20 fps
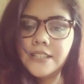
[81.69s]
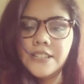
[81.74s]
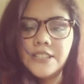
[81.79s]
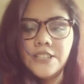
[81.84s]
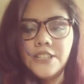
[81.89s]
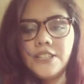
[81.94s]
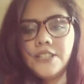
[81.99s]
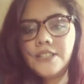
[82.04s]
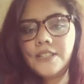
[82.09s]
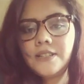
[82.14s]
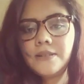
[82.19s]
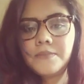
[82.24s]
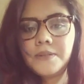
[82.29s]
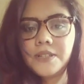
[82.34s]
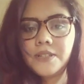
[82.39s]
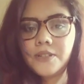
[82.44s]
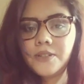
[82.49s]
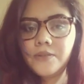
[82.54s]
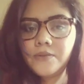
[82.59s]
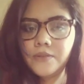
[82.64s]
a cheese
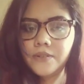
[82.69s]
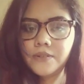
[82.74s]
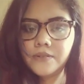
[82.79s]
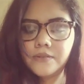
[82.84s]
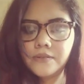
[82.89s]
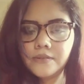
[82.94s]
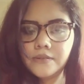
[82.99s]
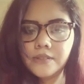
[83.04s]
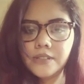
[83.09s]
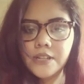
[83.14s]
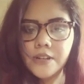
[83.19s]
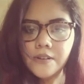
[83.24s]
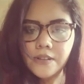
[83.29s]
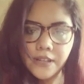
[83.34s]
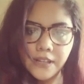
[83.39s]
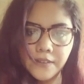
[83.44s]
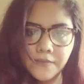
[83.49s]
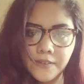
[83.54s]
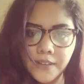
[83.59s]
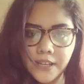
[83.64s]
substitute, you know,
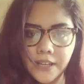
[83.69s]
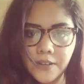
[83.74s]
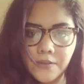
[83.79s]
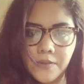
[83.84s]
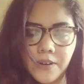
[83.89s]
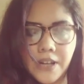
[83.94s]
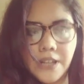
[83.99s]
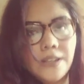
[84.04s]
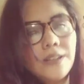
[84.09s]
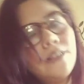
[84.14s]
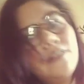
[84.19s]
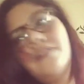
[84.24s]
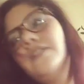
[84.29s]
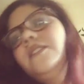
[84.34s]
like a vegan one.